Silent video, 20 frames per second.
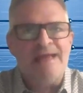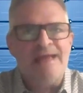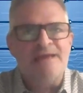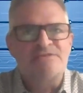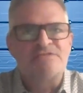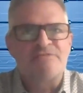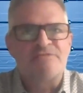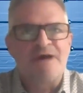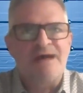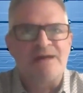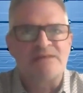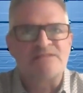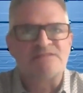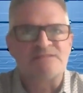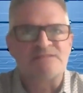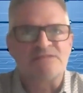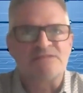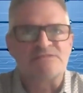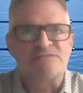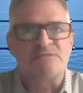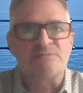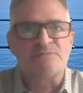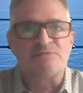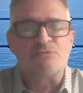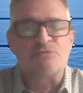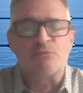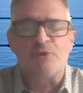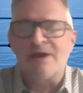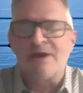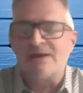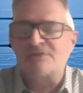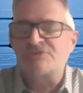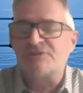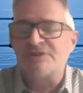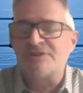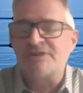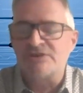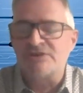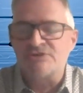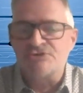HVAC systems were
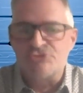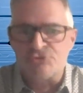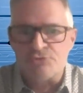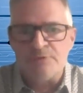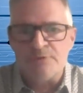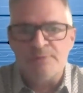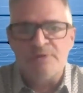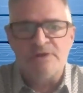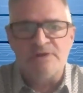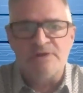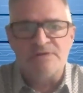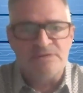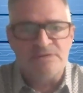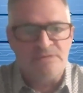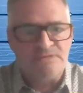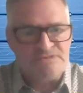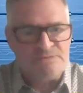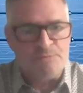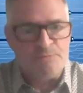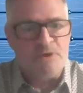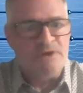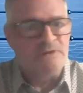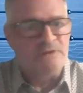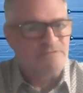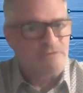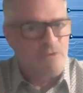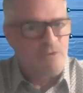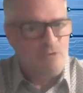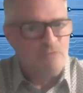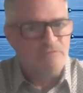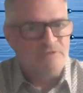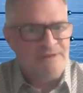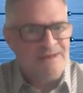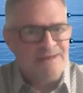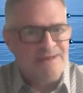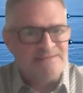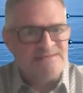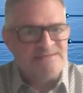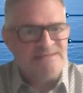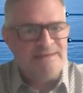actually contributing to the spread of
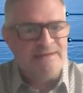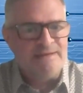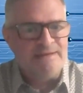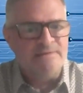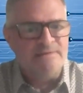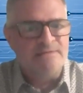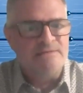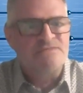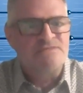COVID-19.